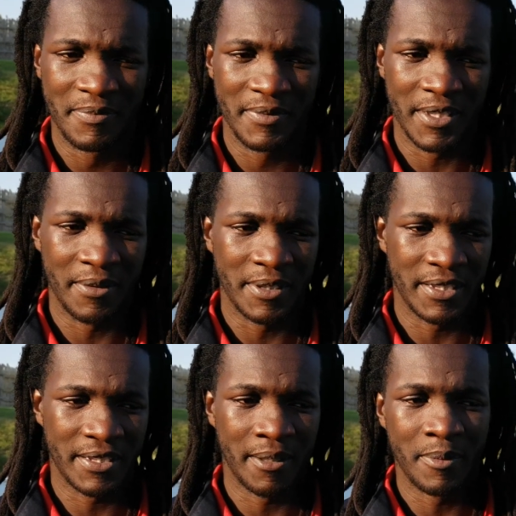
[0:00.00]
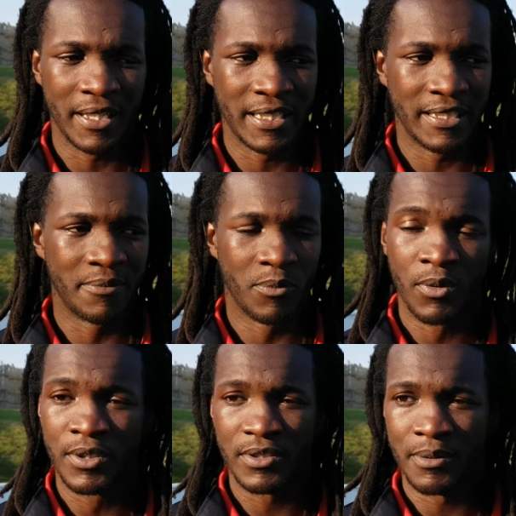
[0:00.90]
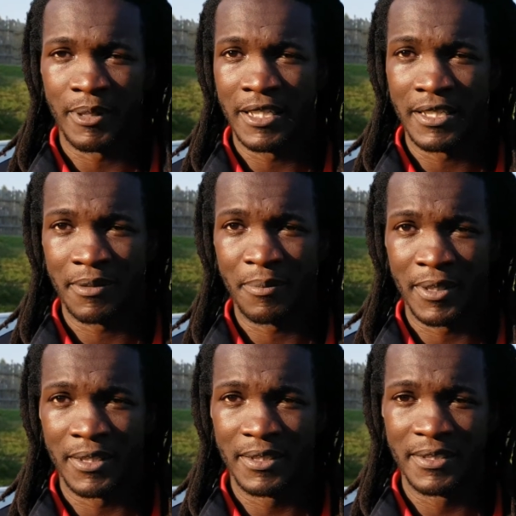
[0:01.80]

You know, it's a sub that I didn't want to make, but